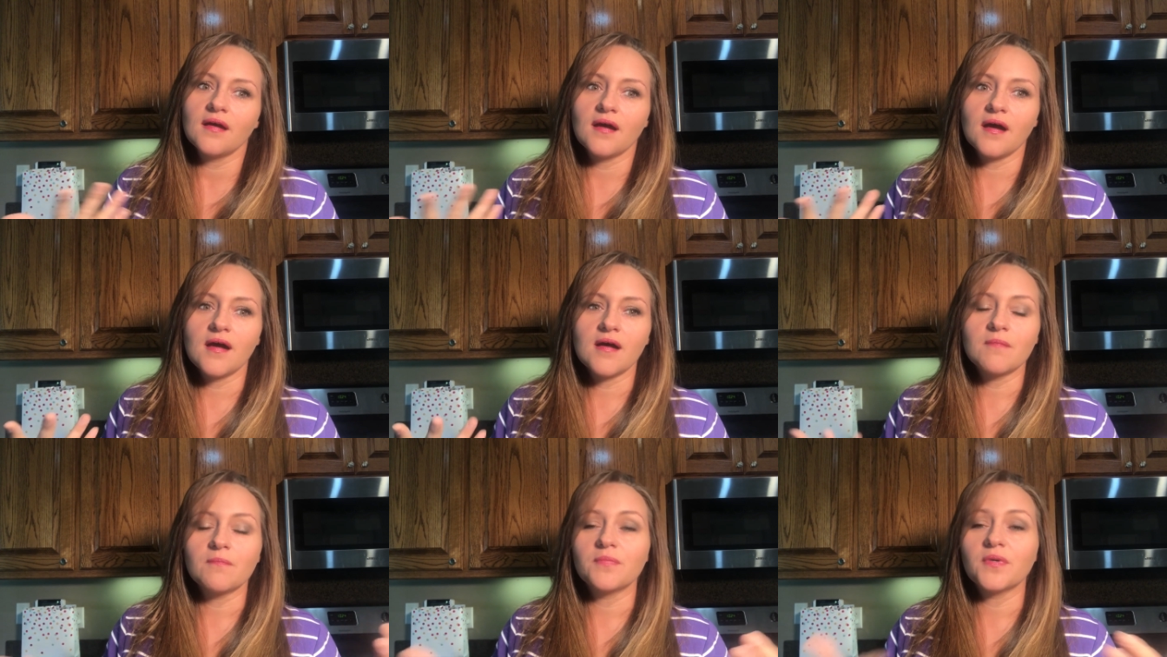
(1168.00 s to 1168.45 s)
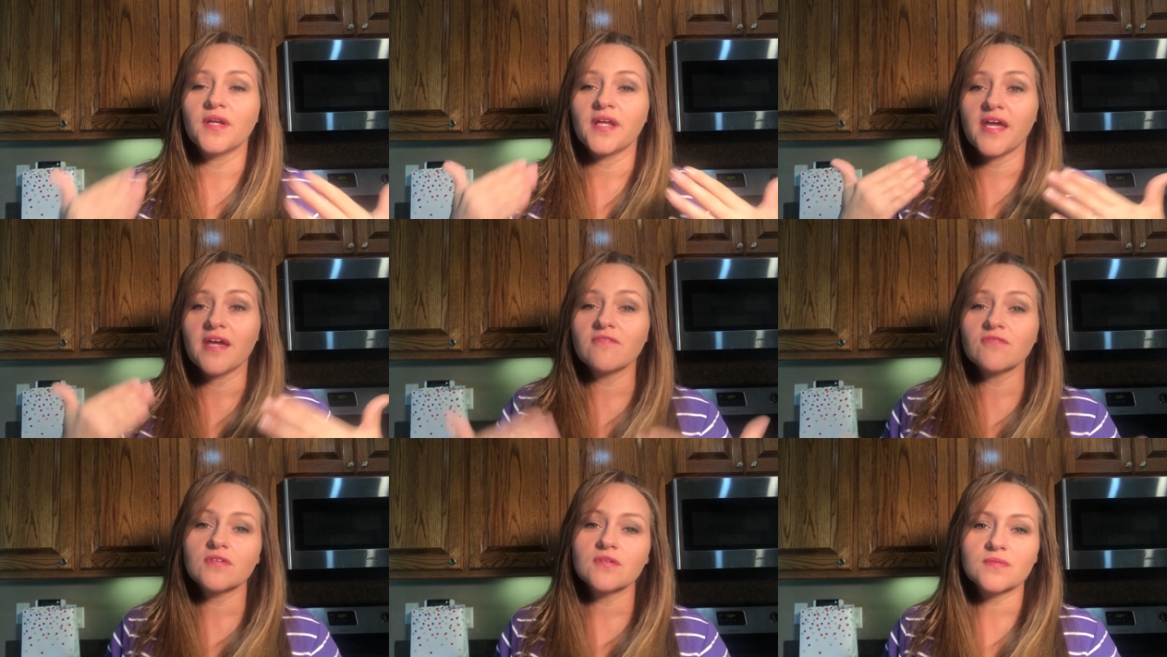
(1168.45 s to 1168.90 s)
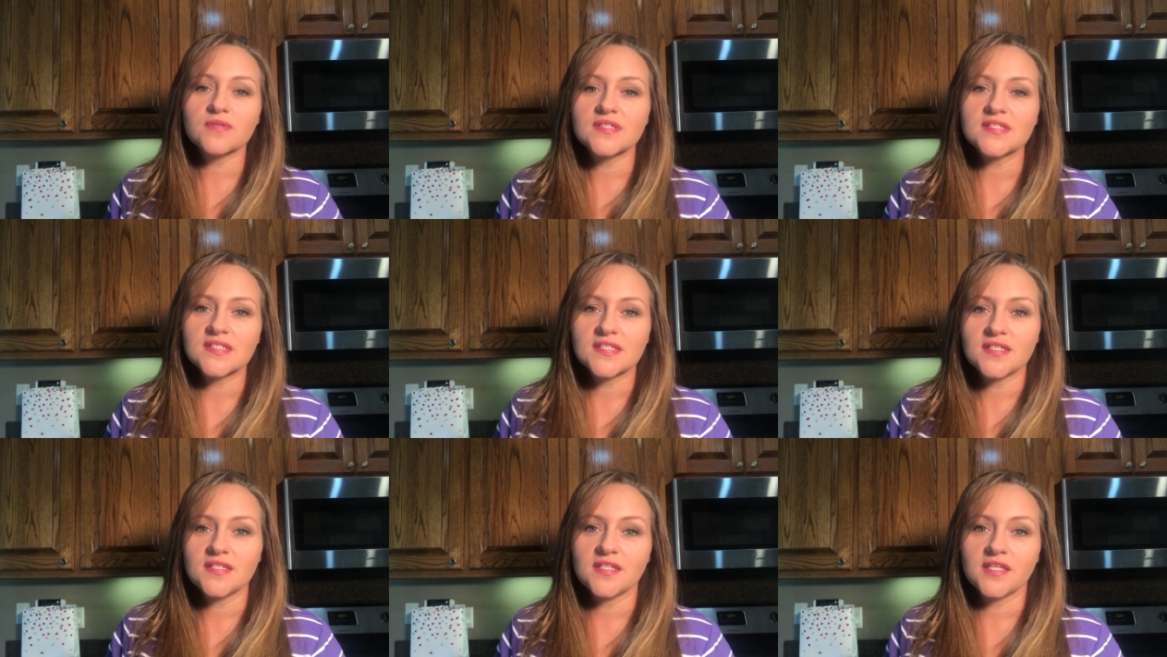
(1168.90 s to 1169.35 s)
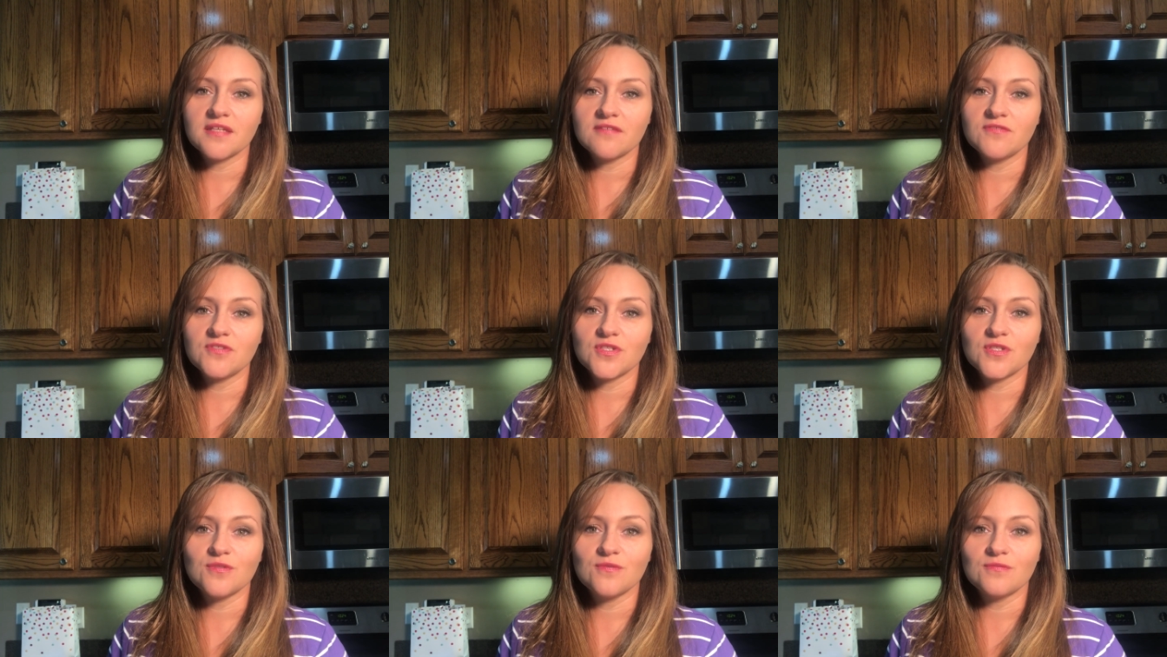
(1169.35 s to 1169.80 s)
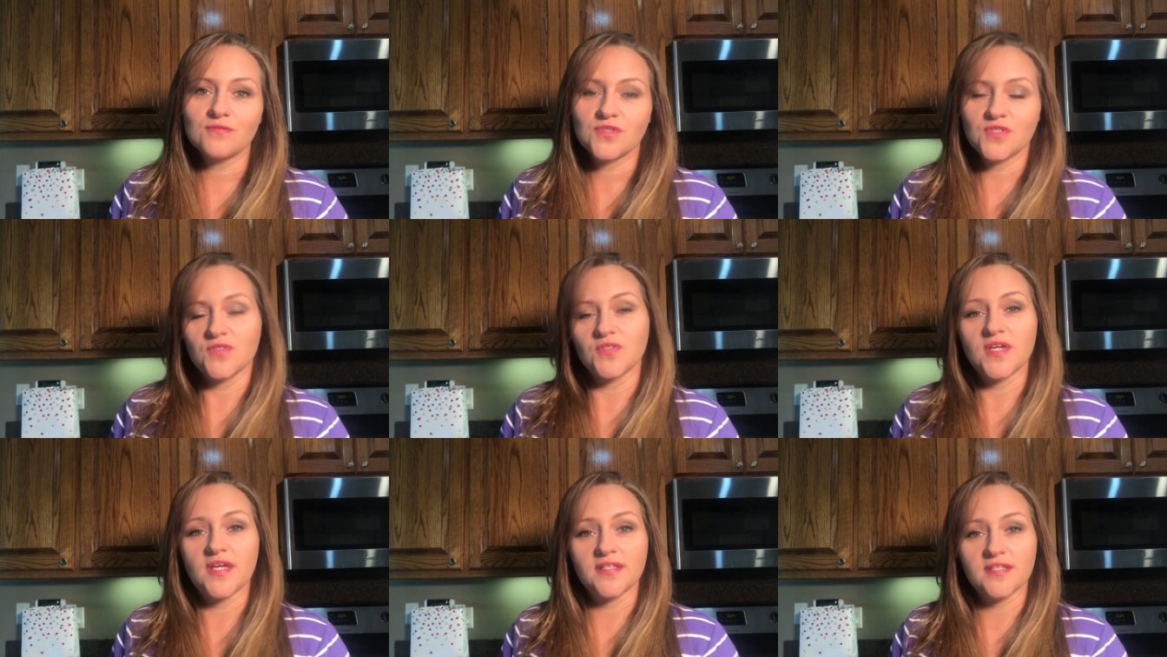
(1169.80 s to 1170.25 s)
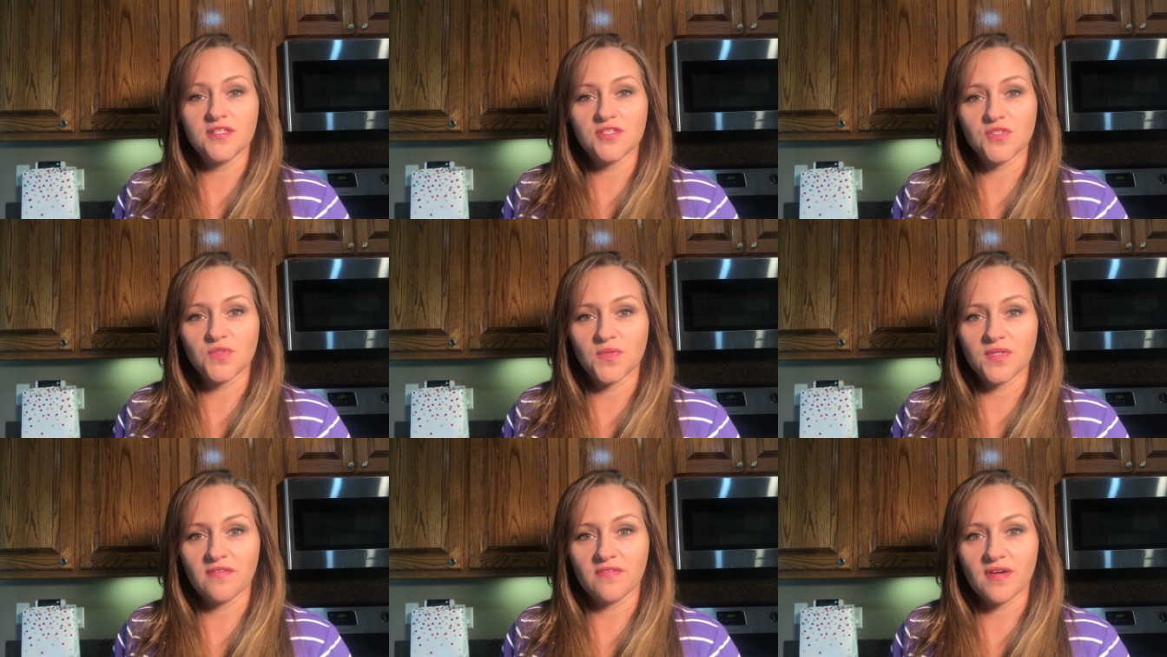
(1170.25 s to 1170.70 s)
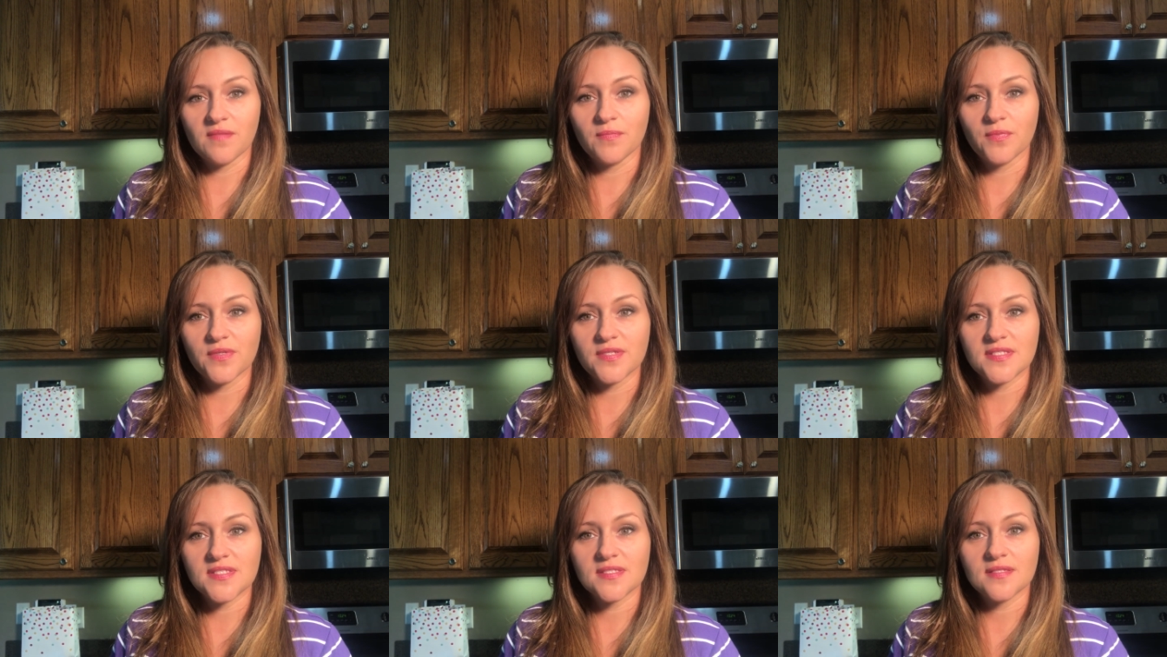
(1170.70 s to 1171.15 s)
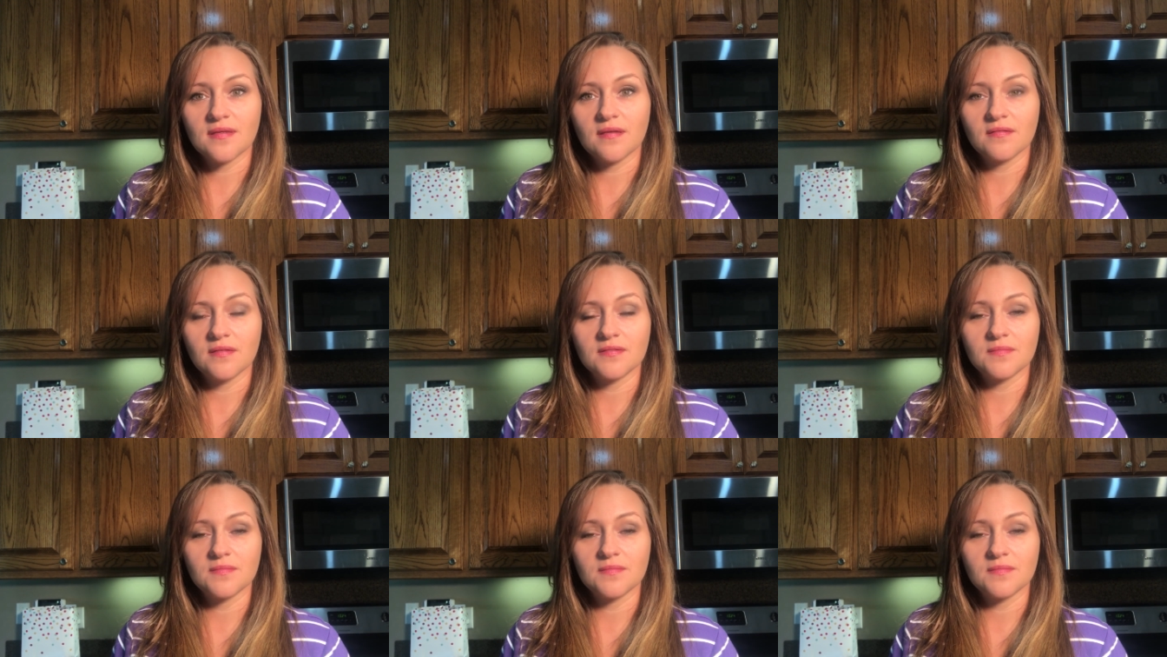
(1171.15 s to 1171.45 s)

um, but every receipt gives you t- at least twenty-five points.